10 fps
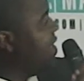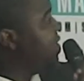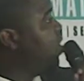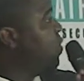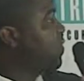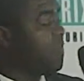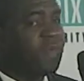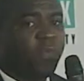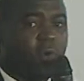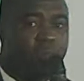is the use of
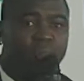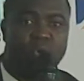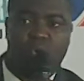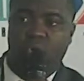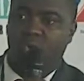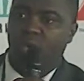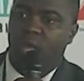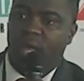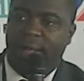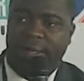a phone book.
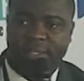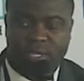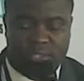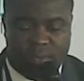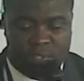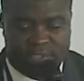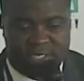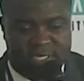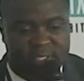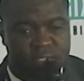As I'll
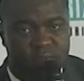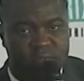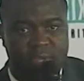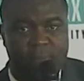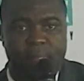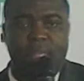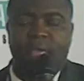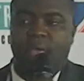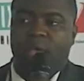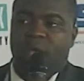demonstrate in the software,
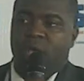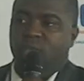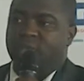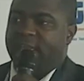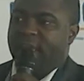you can